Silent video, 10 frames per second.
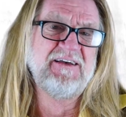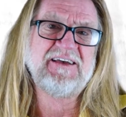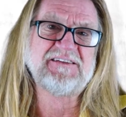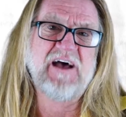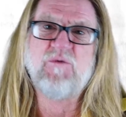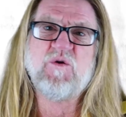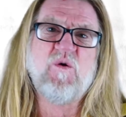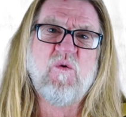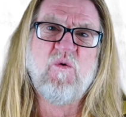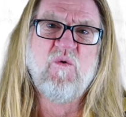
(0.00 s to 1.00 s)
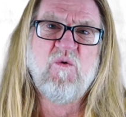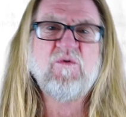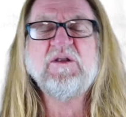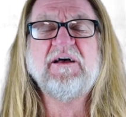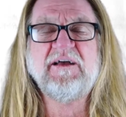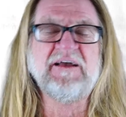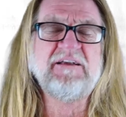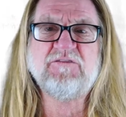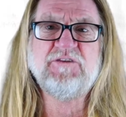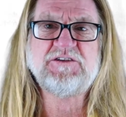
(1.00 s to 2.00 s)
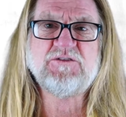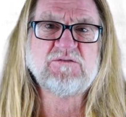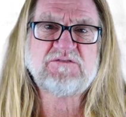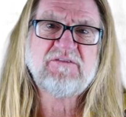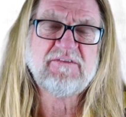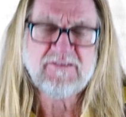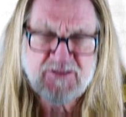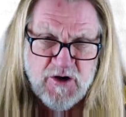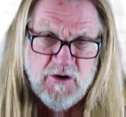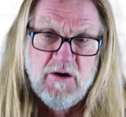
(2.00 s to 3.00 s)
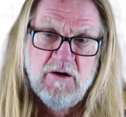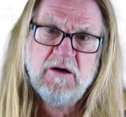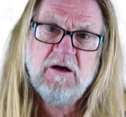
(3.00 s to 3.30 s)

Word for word: is that we're all individuals. Duh.